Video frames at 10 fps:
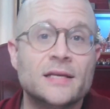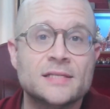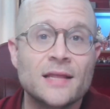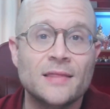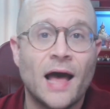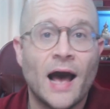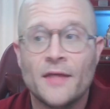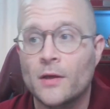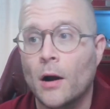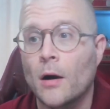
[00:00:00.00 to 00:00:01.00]
that I think
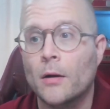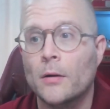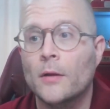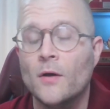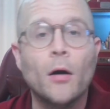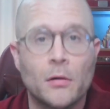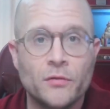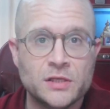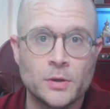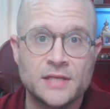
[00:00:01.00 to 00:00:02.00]
are the heart of these
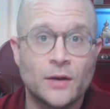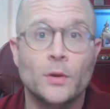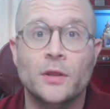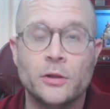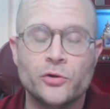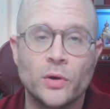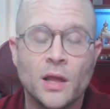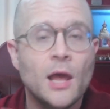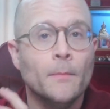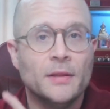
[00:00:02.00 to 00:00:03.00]
books that I really enjoy.
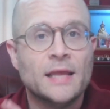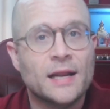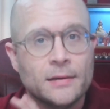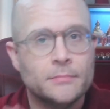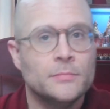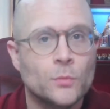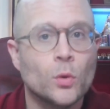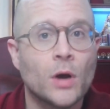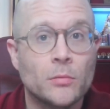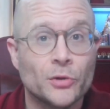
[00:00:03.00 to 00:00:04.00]
But that will come
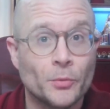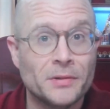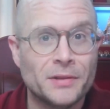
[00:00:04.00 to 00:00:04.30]
a little bit later.